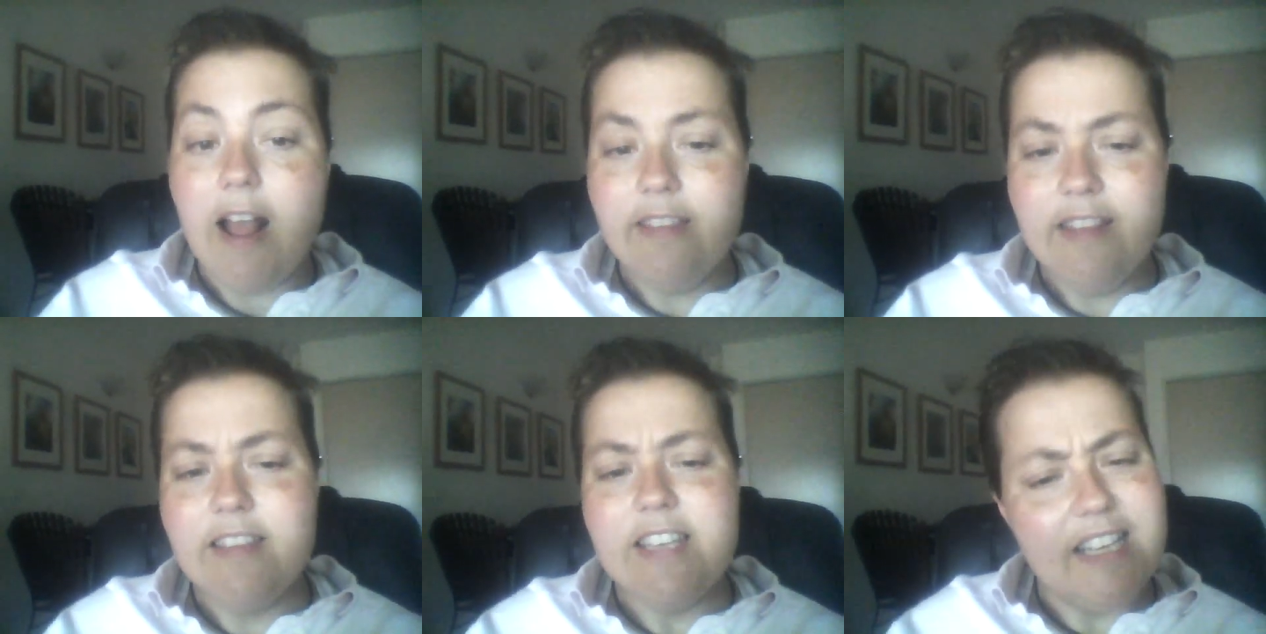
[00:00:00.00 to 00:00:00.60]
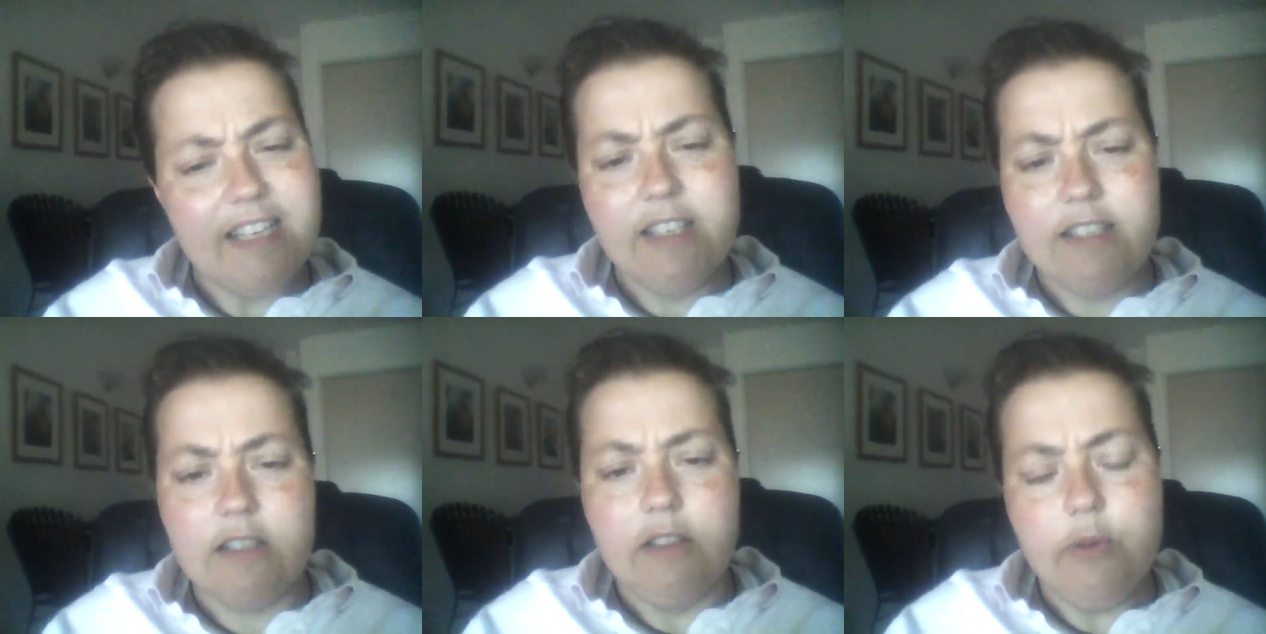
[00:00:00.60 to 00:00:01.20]
"I think the
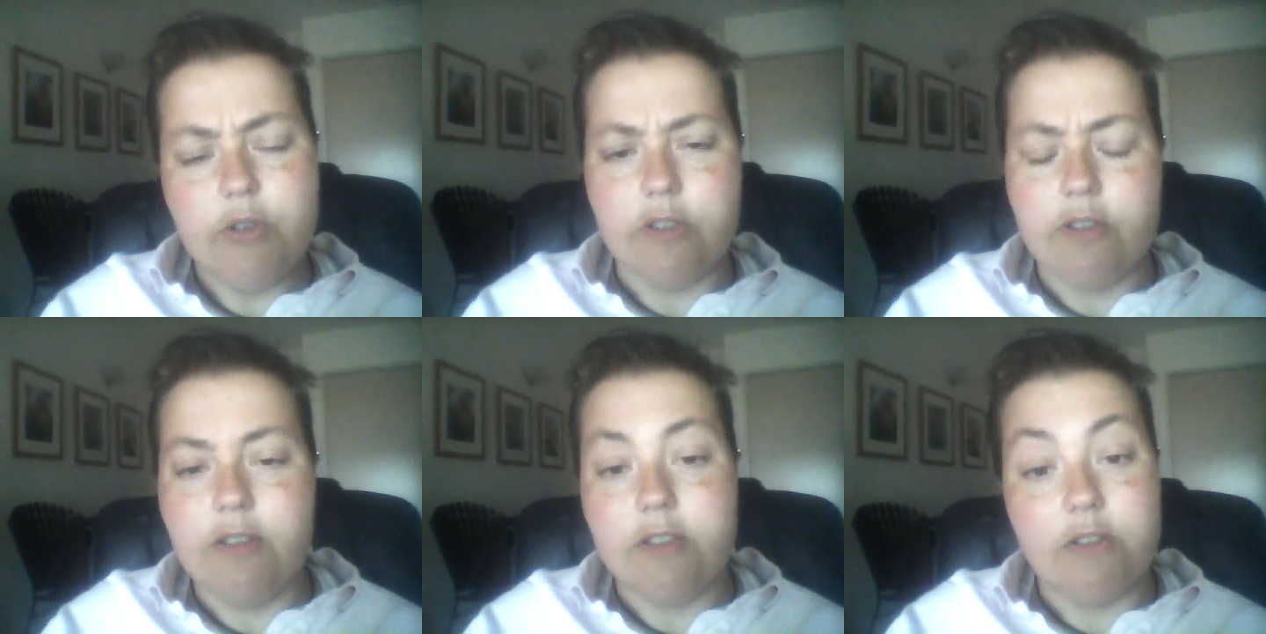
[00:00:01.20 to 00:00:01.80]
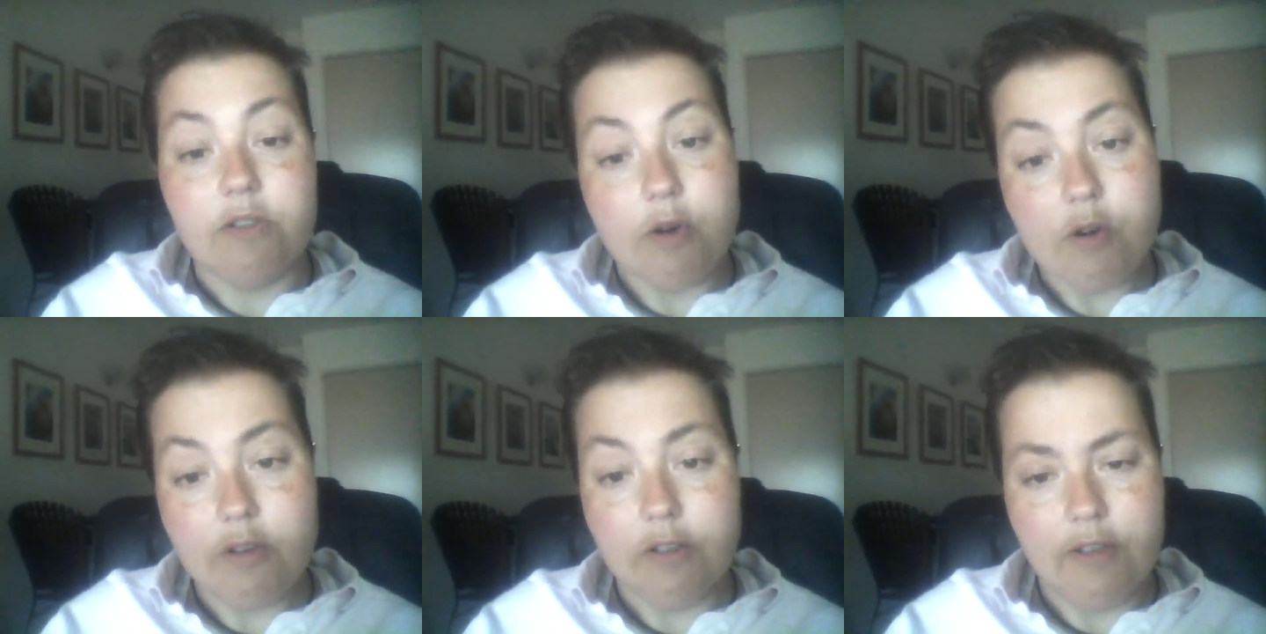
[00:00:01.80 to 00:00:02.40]
easiest solution to this
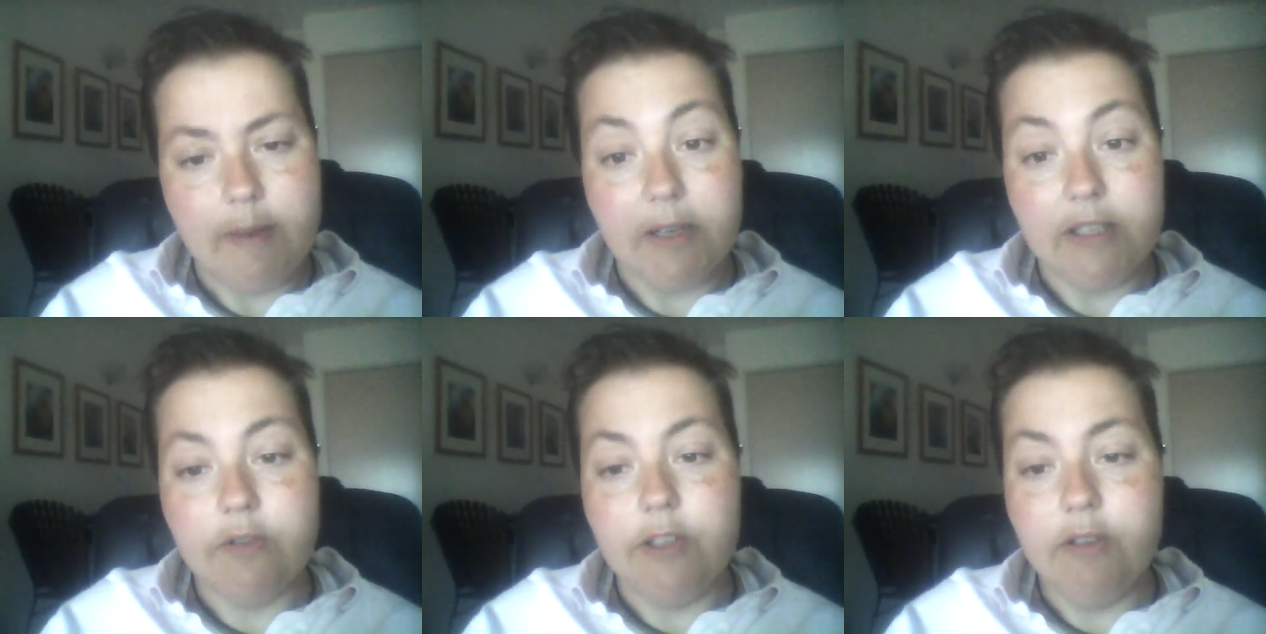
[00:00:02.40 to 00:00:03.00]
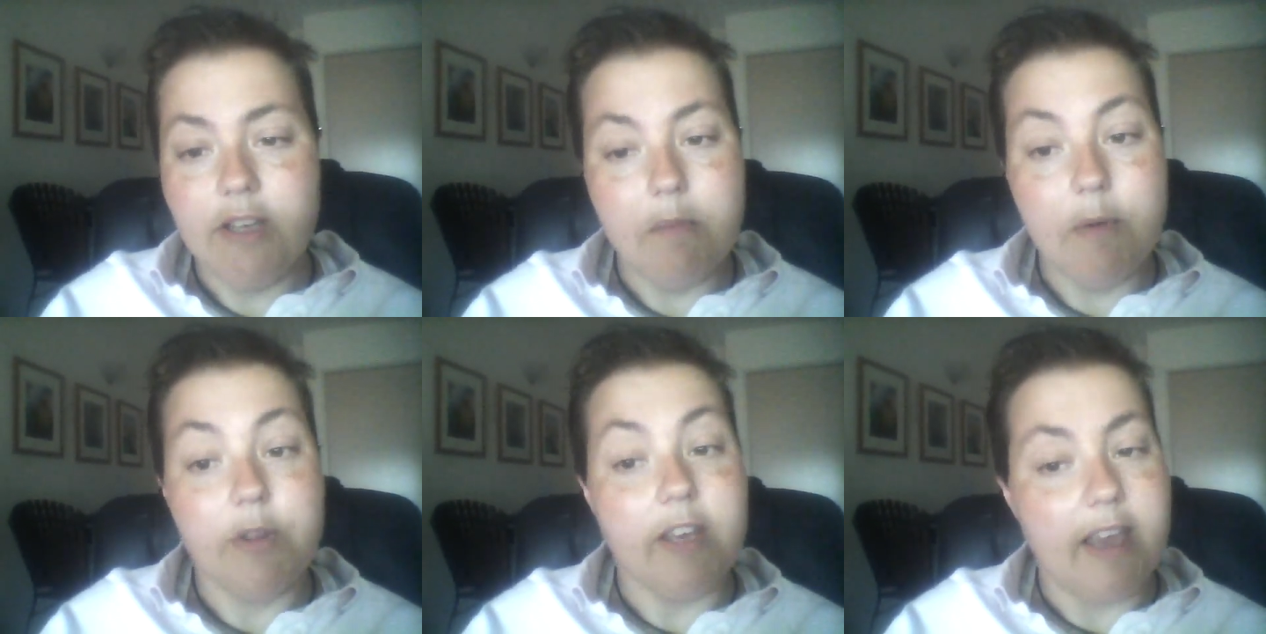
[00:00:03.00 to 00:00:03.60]
internal dilemma is for you to come
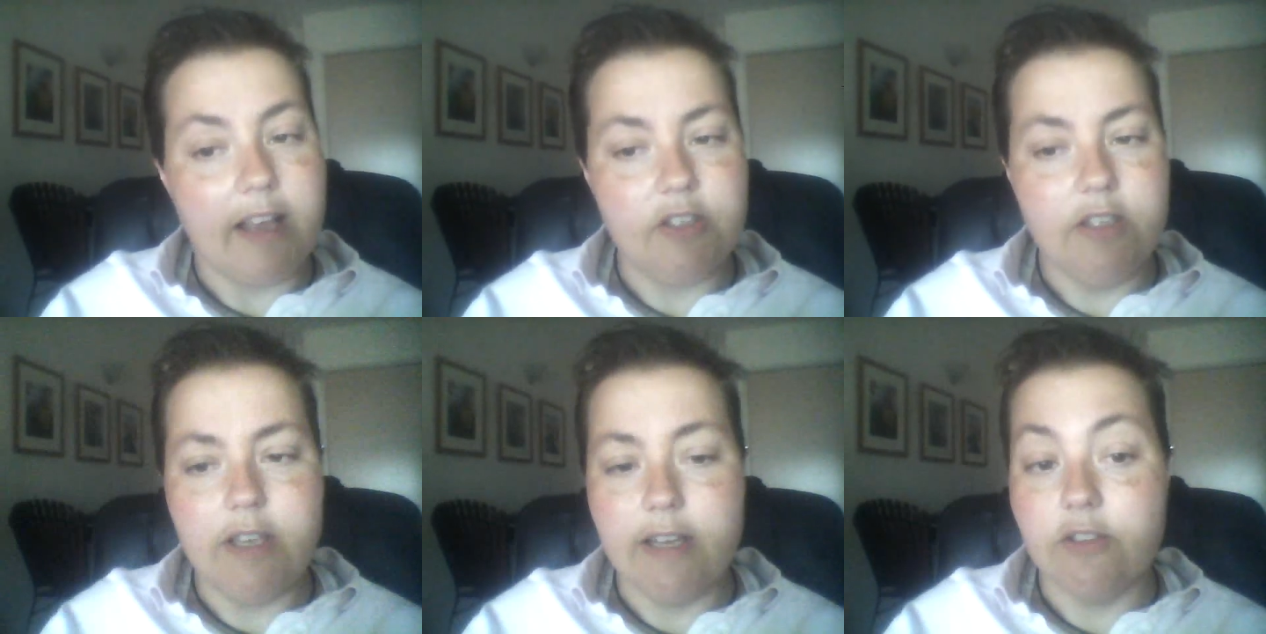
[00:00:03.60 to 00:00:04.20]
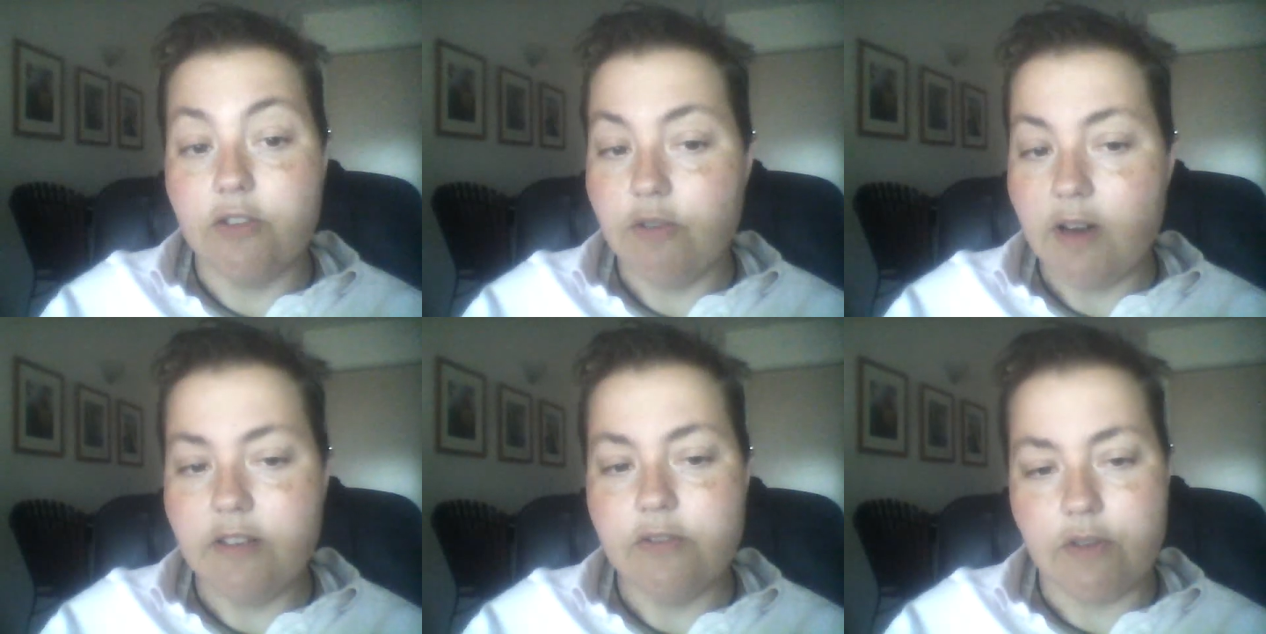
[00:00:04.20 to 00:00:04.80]
up with a catchy yet
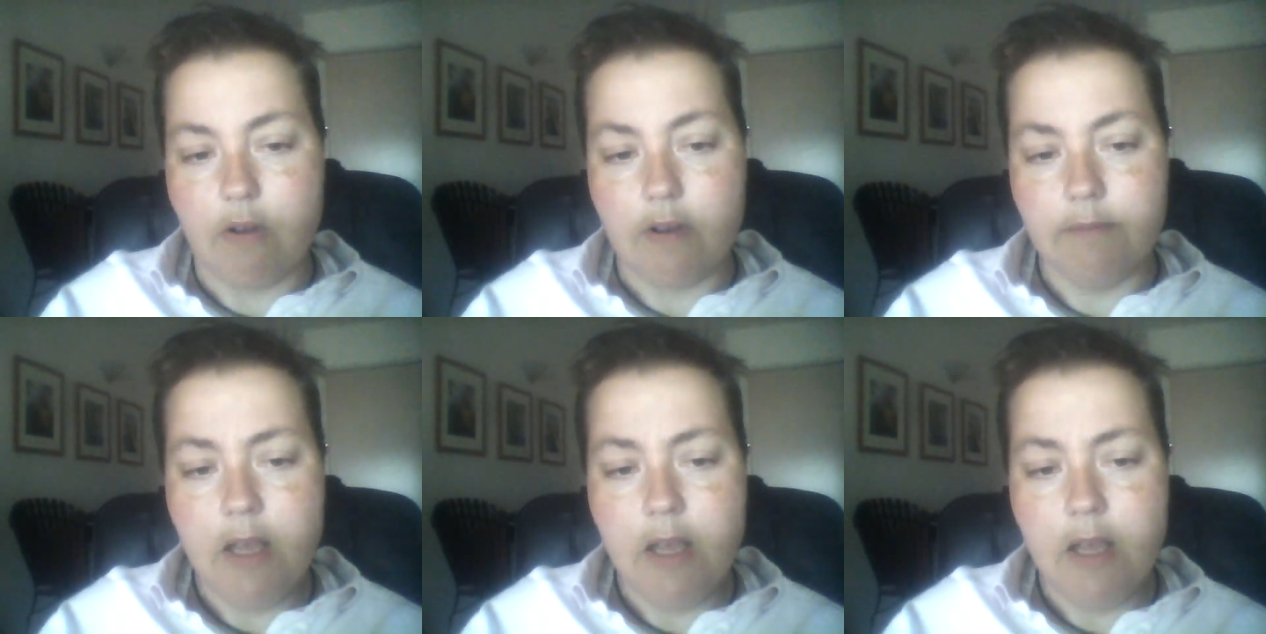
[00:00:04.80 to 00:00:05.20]
instructive song,